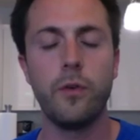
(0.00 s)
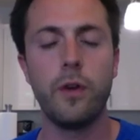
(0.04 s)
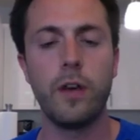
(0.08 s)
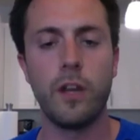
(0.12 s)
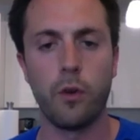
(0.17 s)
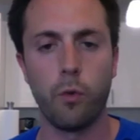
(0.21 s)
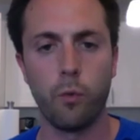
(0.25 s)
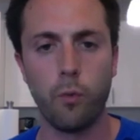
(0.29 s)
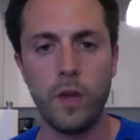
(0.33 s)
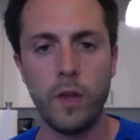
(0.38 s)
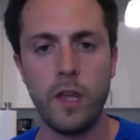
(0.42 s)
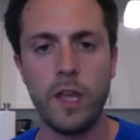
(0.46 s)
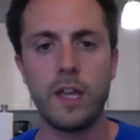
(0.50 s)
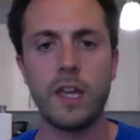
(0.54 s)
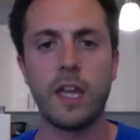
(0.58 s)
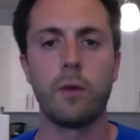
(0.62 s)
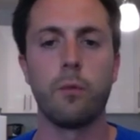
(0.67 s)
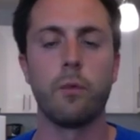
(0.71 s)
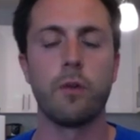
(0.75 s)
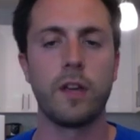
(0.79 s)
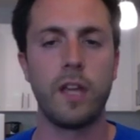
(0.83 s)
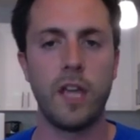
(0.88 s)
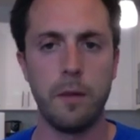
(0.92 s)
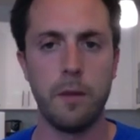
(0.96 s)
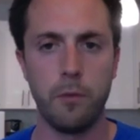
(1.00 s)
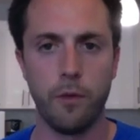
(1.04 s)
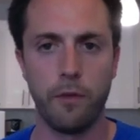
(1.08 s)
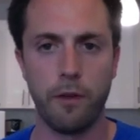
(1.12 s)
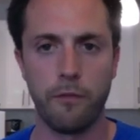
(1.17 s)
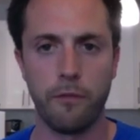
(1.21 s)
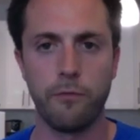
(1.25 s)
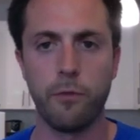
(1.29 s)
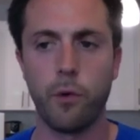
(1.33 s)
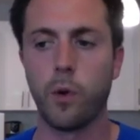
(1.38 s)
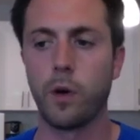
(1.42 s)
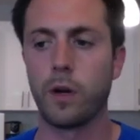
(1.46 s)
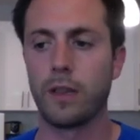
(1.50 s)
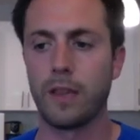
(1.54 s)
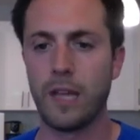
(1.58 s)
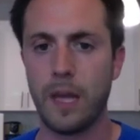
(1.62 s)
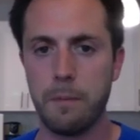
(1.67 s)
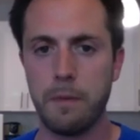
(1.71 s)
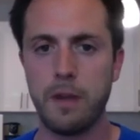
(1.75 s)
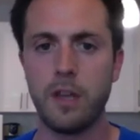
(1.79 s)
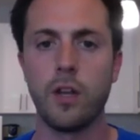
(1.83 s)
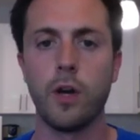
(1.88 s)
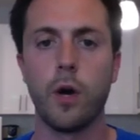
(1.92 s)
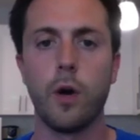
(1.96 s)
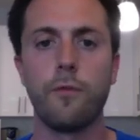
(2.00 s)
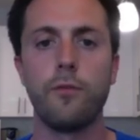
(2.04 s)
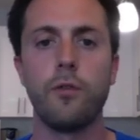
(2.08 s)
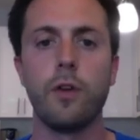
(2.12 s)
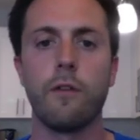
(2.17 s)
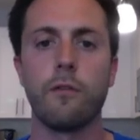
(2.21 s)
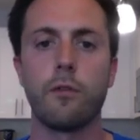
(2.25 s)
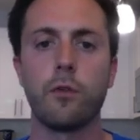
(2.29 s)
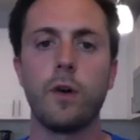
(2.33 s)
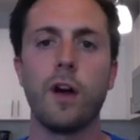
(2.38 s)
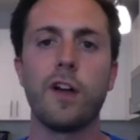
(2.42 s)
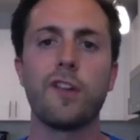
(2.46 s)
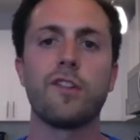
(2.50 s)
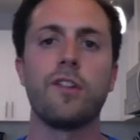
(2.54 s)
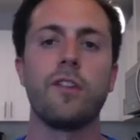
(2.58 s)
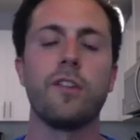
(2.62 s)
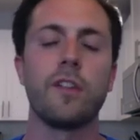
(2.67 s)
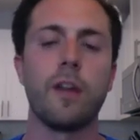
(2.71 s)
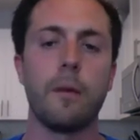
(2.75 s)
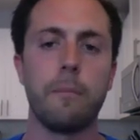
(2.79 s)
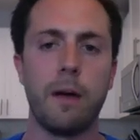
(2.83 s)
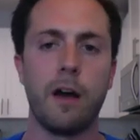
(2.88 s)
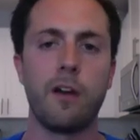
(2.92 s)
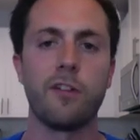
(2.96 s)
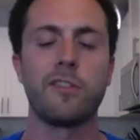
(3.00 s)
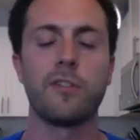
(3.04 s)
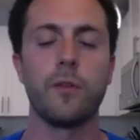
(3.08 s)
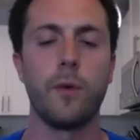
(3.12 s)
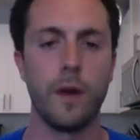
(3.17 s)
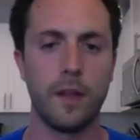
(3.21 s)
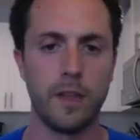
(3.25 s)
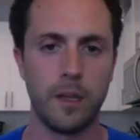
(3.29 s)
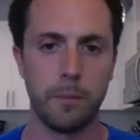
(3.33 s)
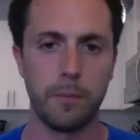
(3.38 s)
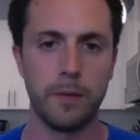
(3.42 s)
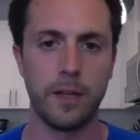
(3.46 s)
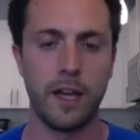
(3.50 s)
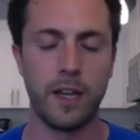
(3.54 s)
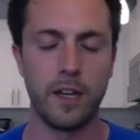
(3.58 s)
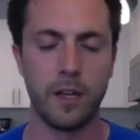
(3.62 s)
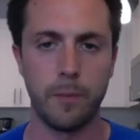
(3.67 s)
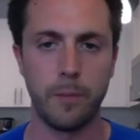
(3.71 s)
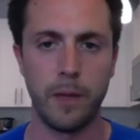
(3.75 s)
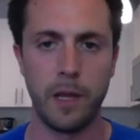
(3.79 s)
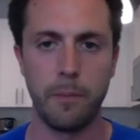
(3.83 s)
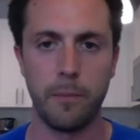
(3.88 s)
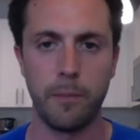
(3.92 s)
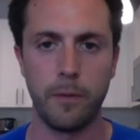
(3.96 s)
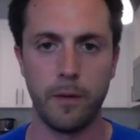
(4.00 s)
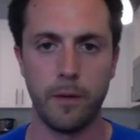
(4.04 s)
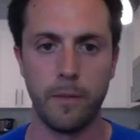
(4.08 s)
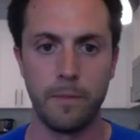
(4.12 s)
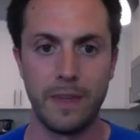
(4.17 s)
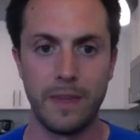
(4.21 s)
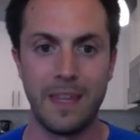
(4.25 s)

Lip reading: in a week, and we'll keep moving forward. Let me know if you have questions about showing the plan to people.